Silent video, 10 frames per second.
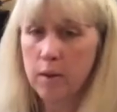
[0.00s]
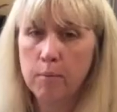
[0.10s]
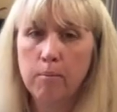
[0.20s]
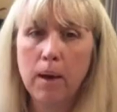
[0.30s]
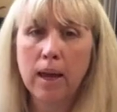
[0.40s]

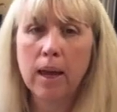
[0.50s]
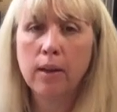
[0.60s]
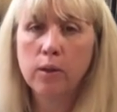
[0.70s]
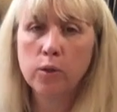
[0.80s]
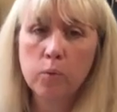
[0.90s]
My
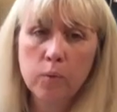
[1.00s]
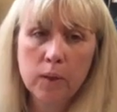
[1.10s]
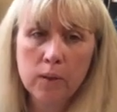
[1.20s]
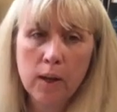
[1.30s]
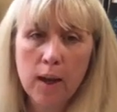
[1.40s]
colors
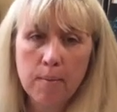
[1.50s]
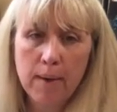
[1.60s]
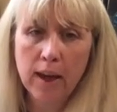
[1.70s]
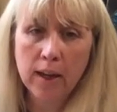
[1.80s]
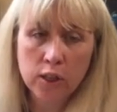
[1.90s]
will not
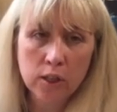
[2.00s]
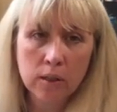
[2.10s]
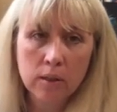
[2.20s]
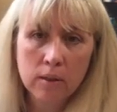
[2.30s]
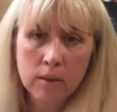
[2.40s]

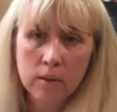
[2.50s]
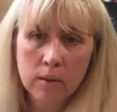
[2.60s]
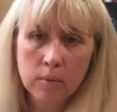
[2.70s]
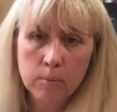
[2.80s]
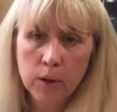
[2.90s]
match
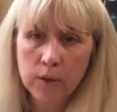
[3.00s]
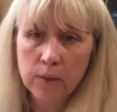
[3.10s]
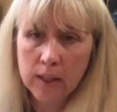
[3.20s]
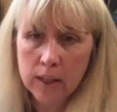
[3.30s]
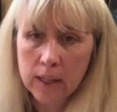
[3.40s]

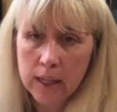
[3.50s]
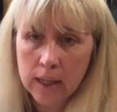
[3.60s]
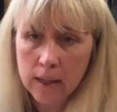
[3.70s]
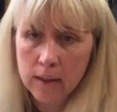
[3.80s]
perfectly